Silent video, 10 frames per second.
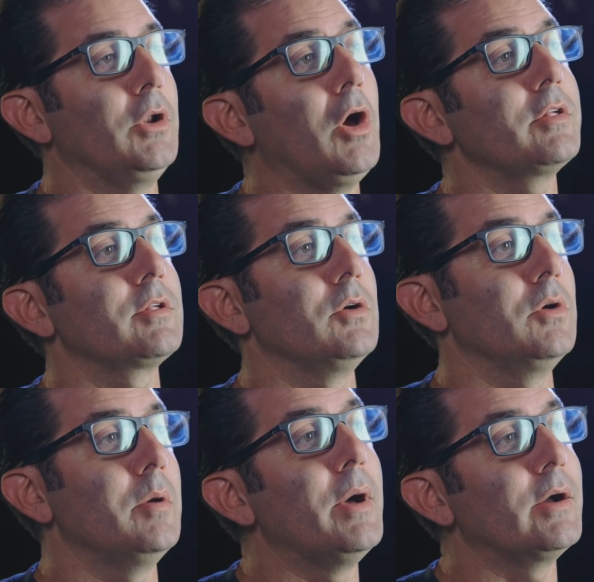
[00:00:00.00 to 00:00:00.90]
but
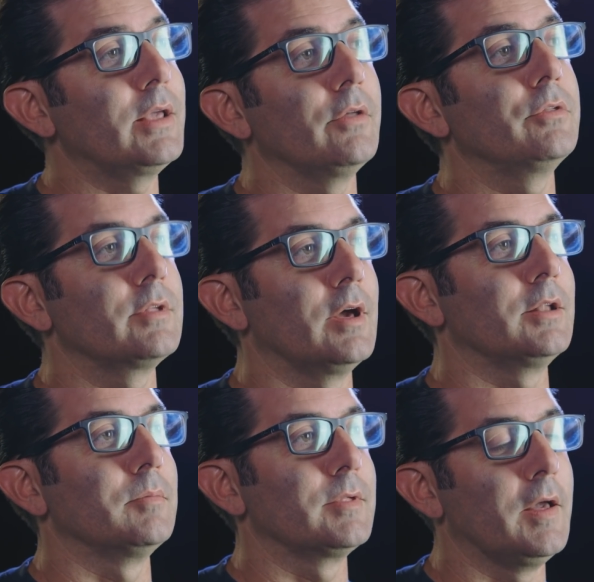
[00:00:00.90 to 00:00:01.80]
also about
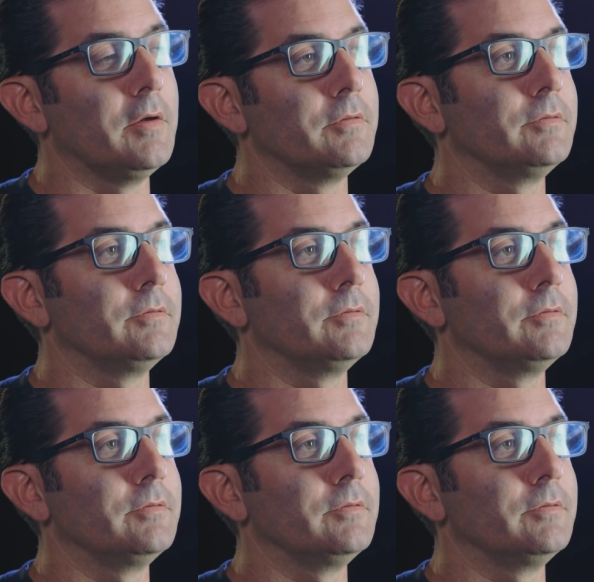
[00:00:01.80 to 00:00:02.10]
Kel'Thuzad himself.